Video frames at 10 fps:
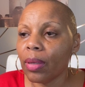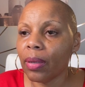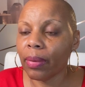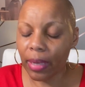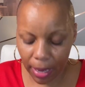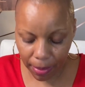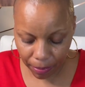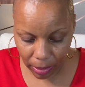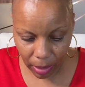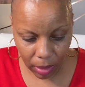Okay.
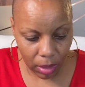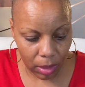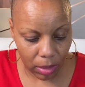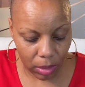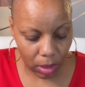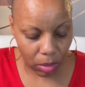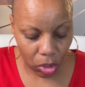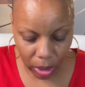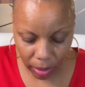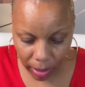So
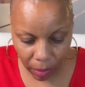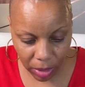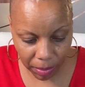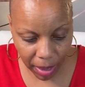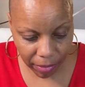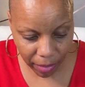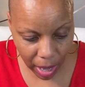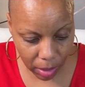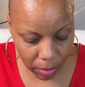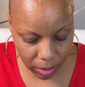share that with my
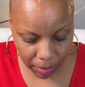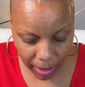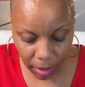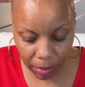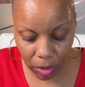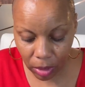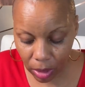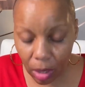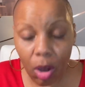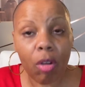followers, my
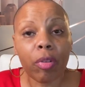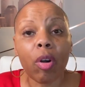community over